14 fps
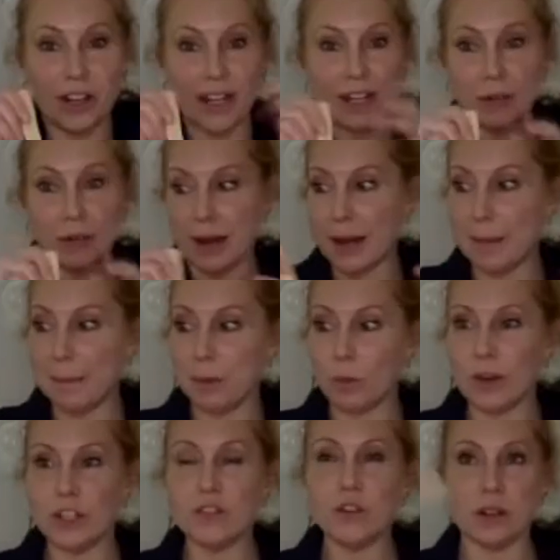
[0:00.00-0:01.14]
anyway, but
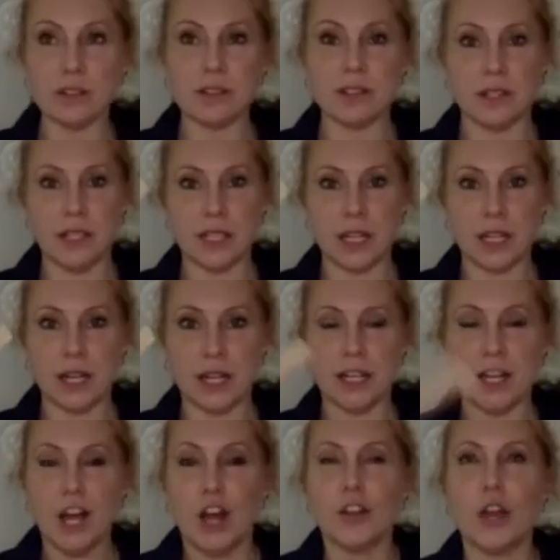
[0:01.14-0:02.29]
when you've got a sunny day,
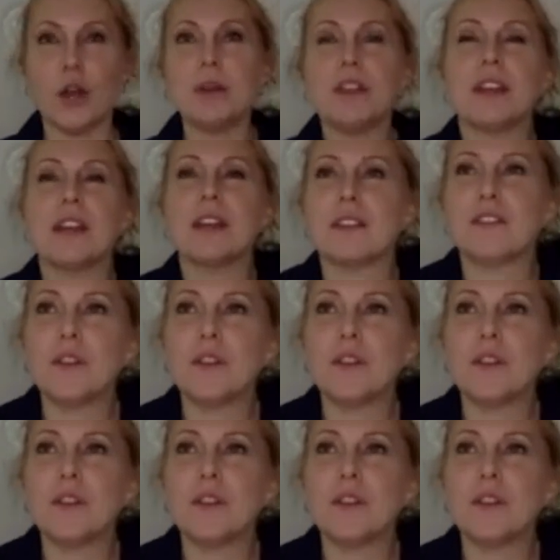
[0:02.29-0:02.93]
the only thing is